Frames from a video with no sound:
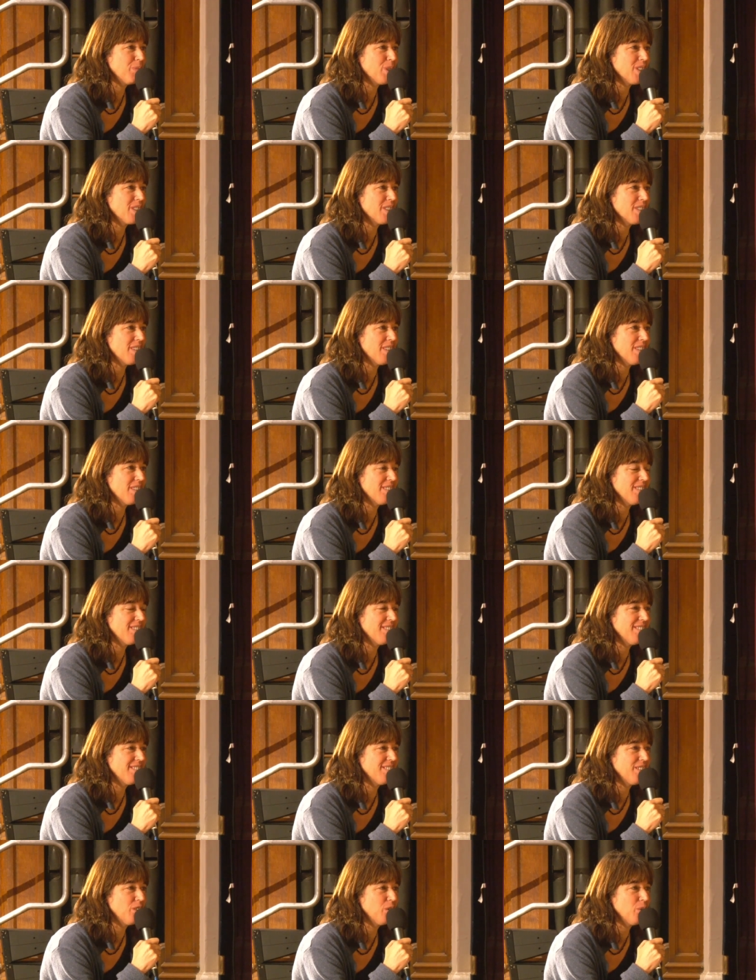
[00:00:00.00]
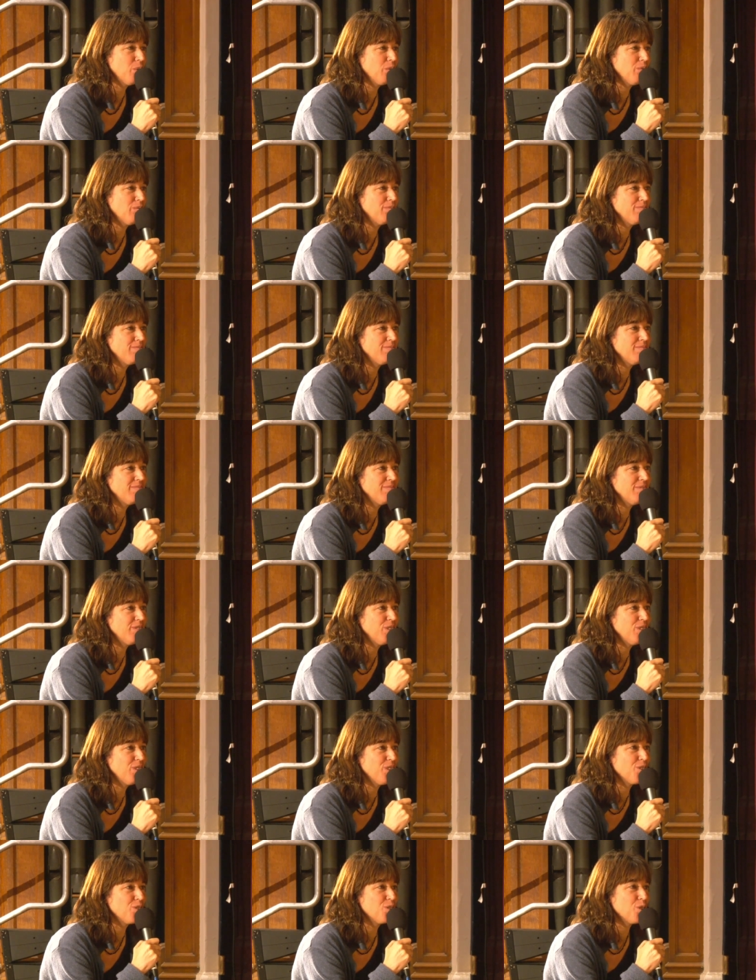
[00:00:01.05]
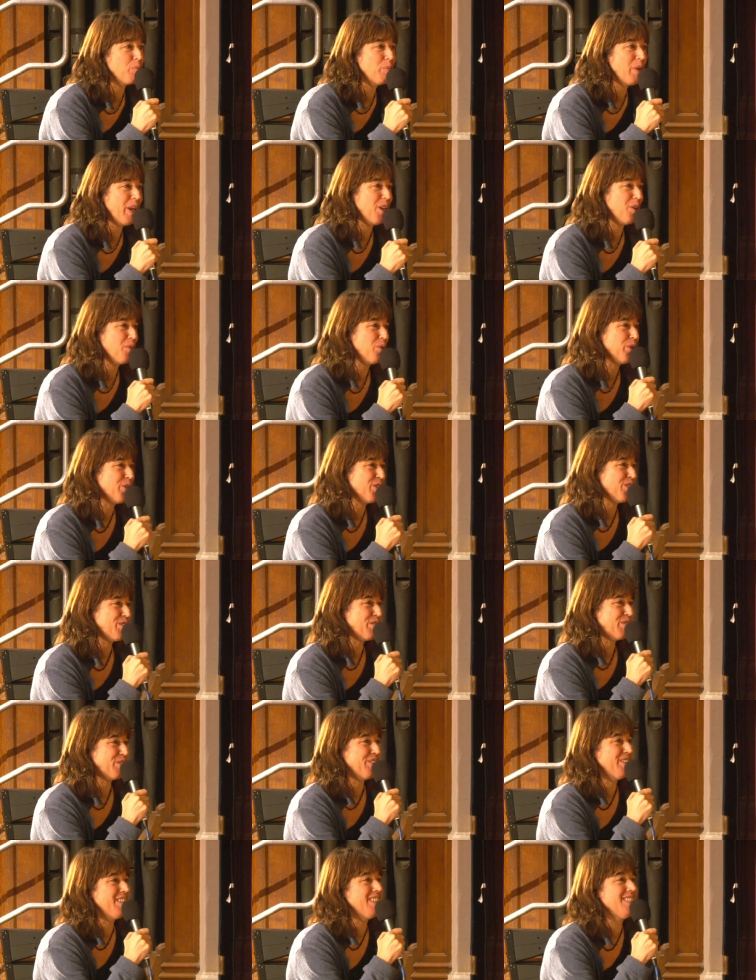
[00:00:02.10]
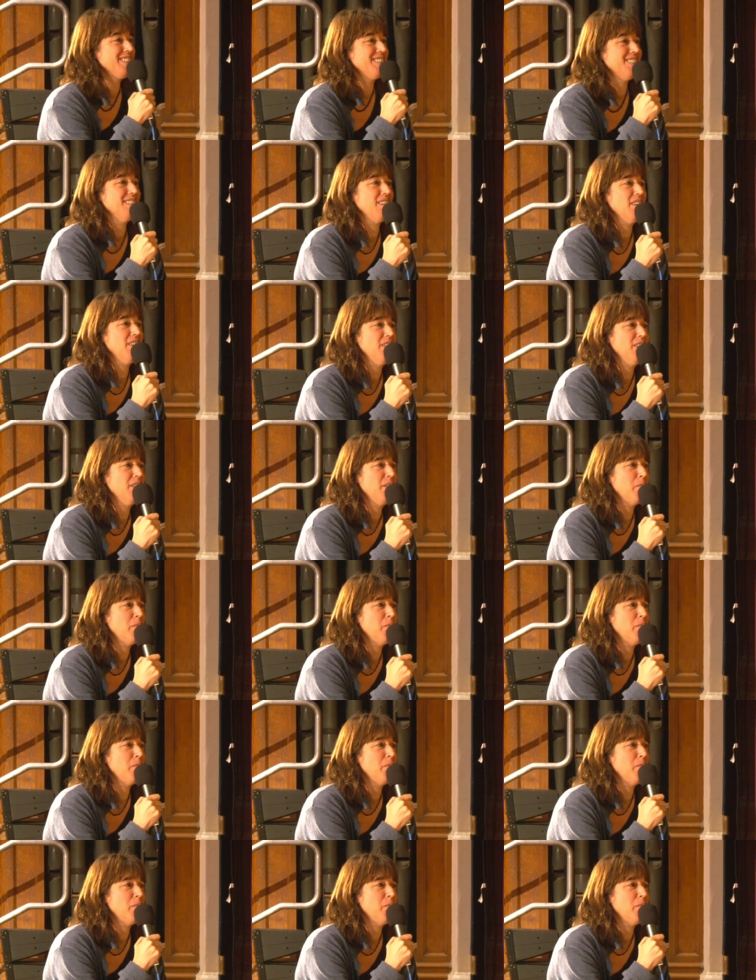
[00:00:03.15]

But not so many words for this.